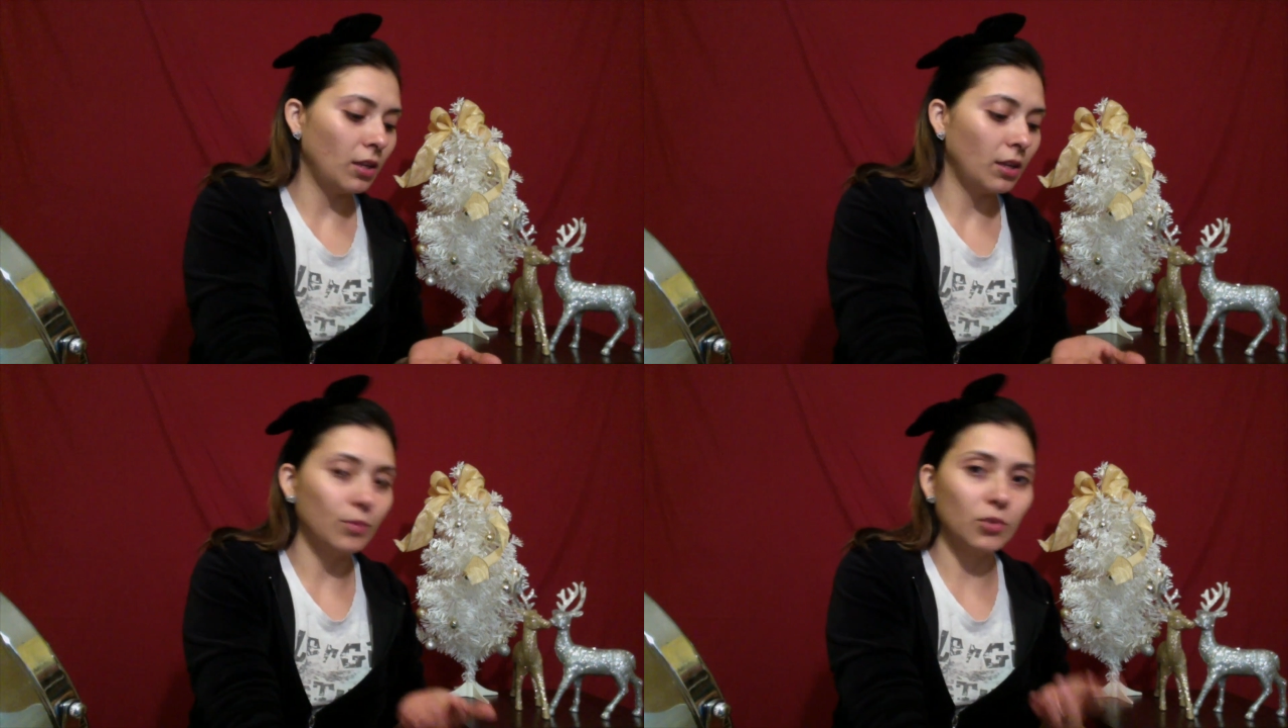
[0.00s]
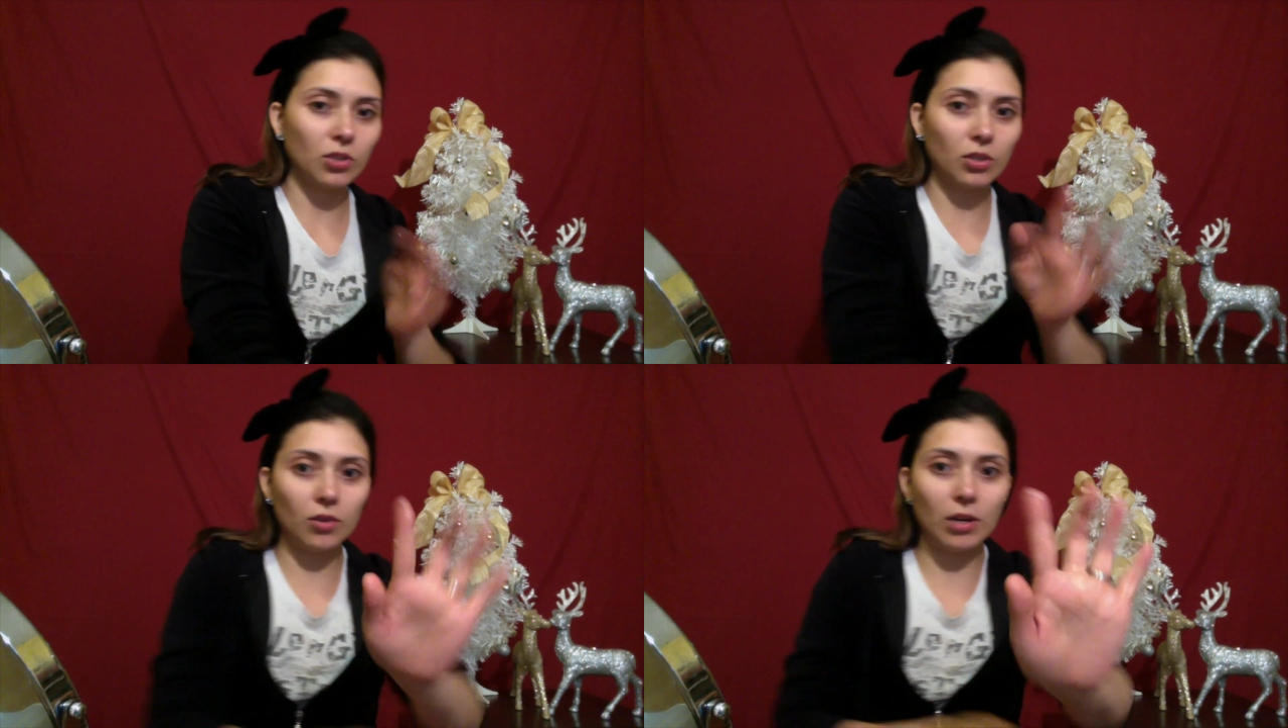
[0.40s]
I'm just
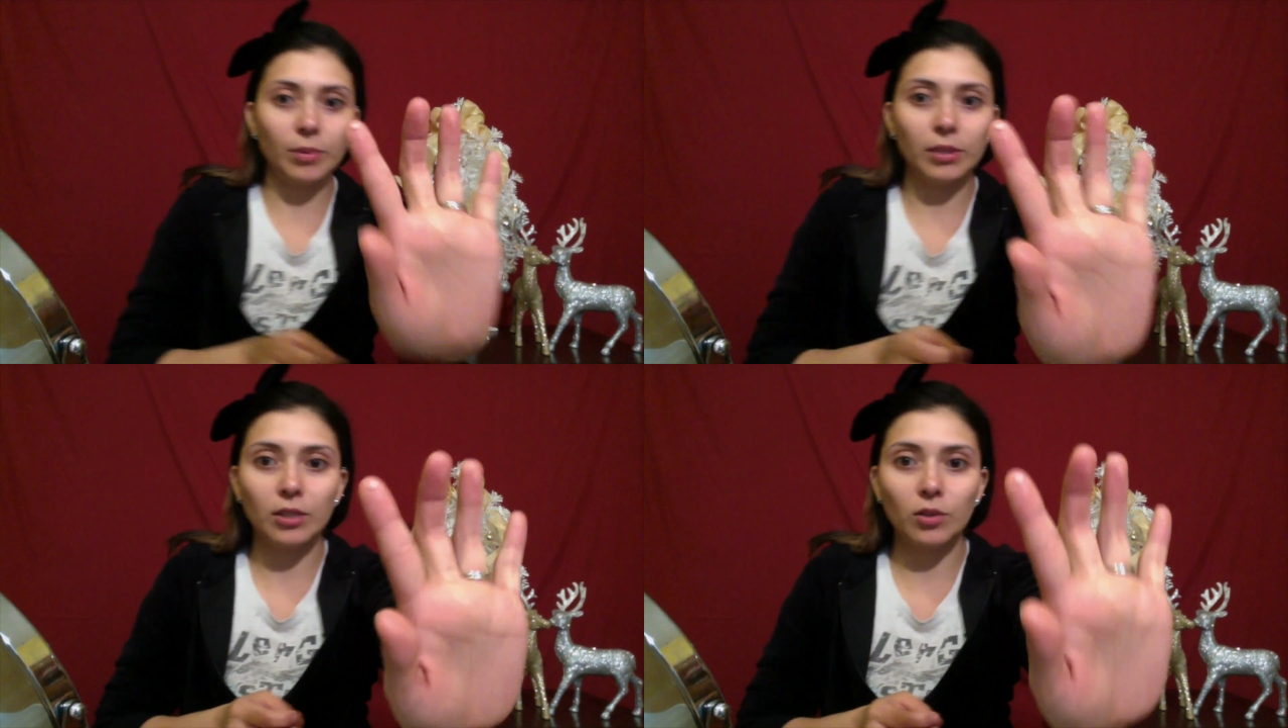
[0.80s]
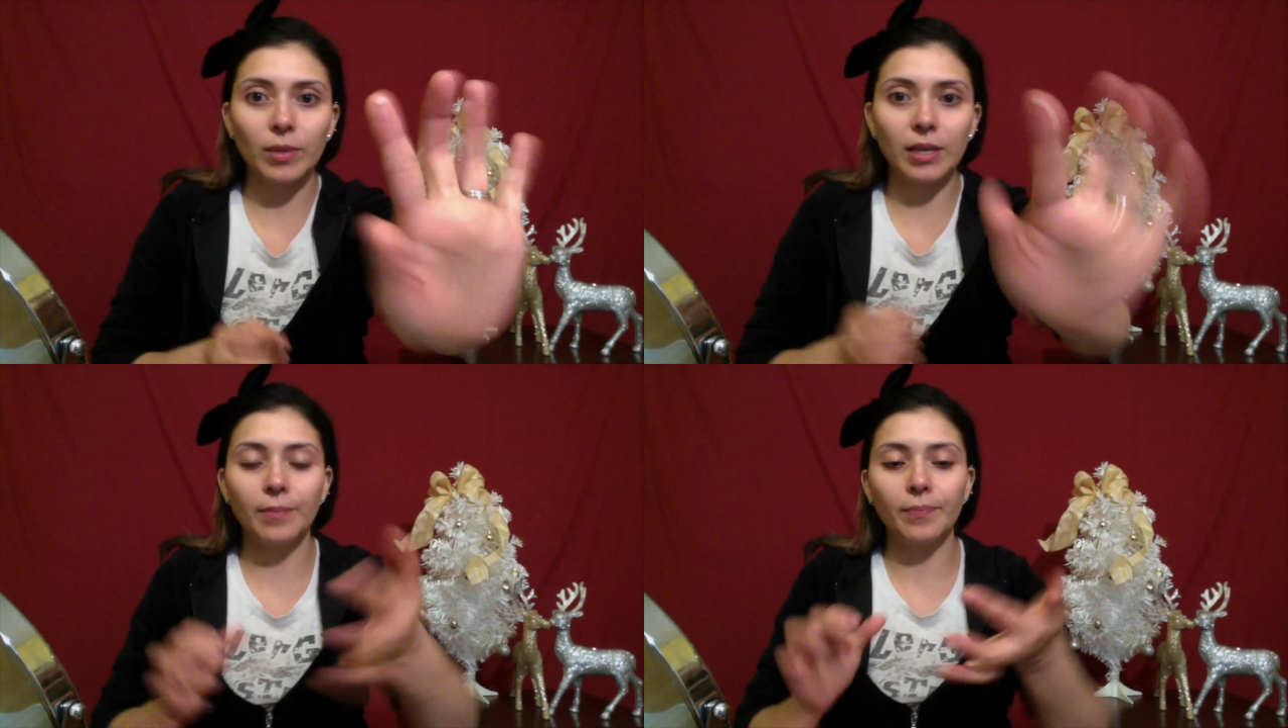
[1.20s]
going to grab a little
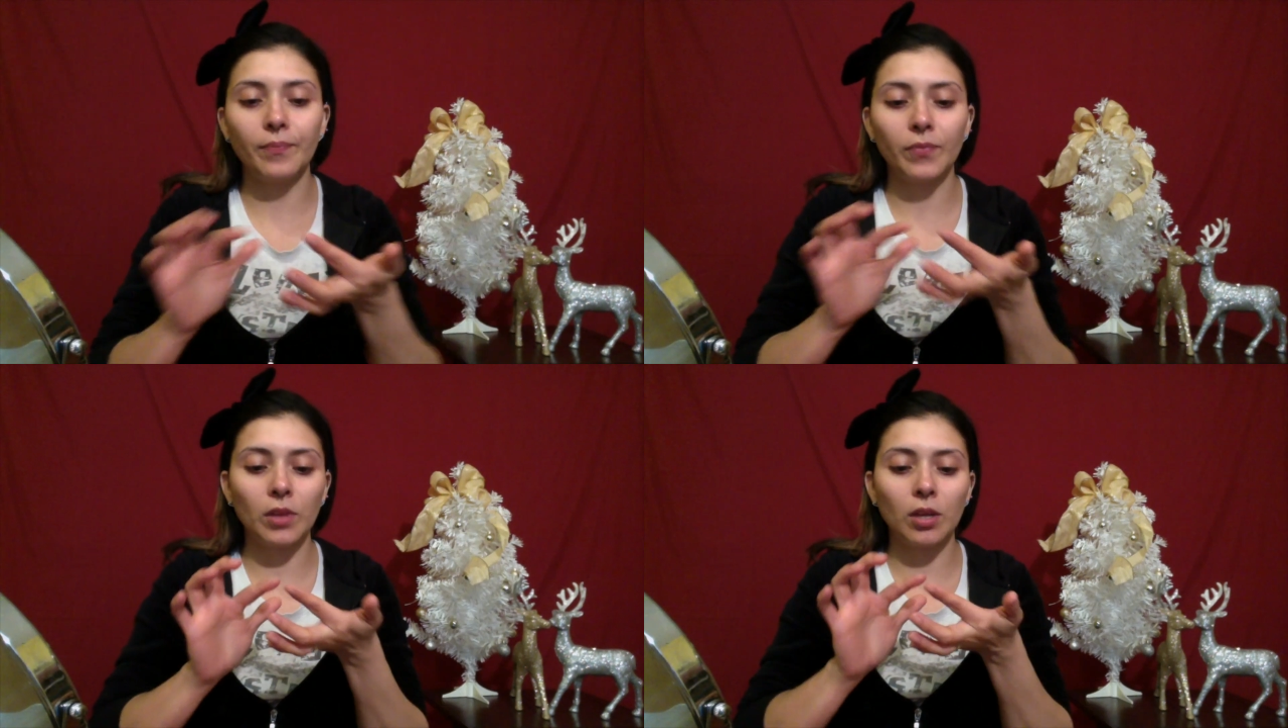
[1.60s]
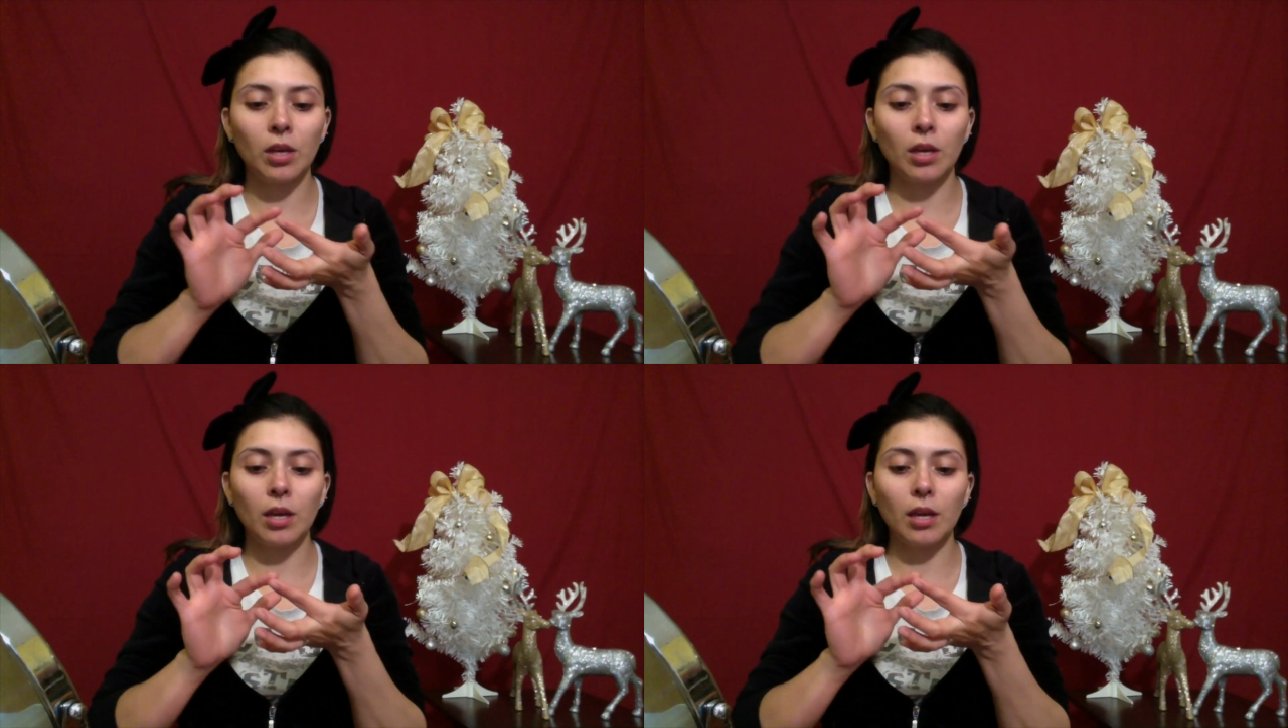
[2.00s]
bit.
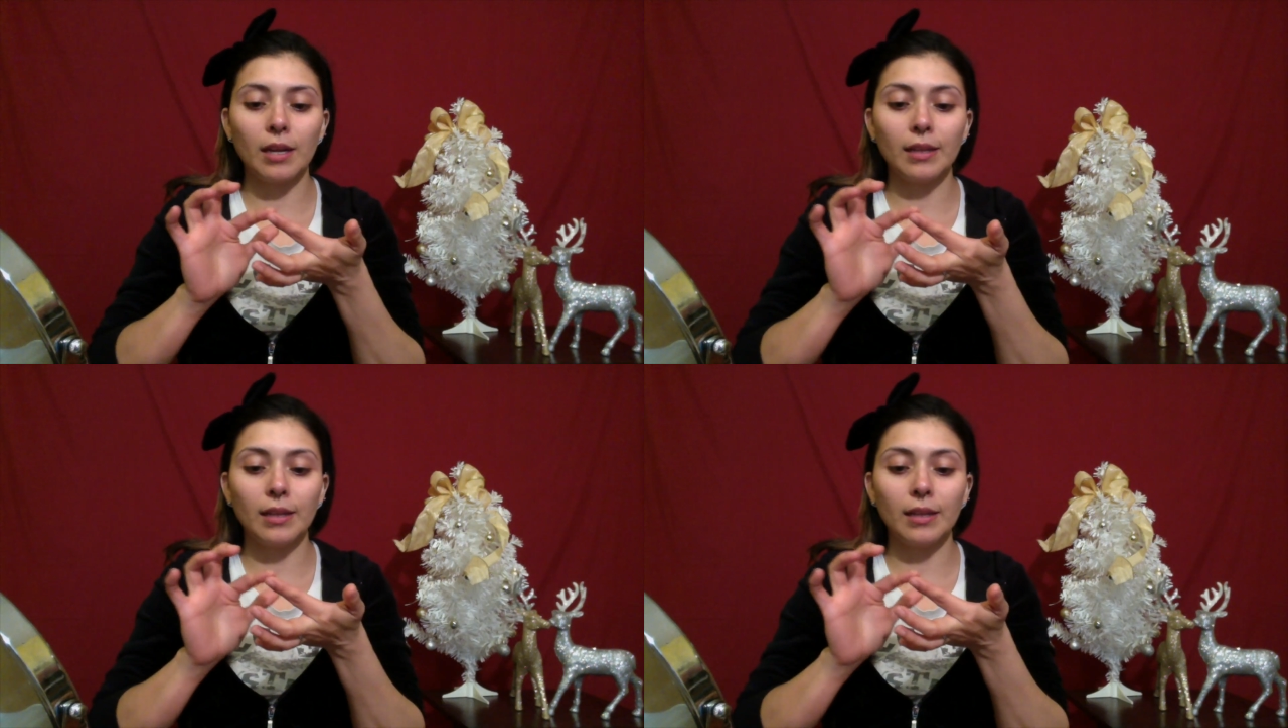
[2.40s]
I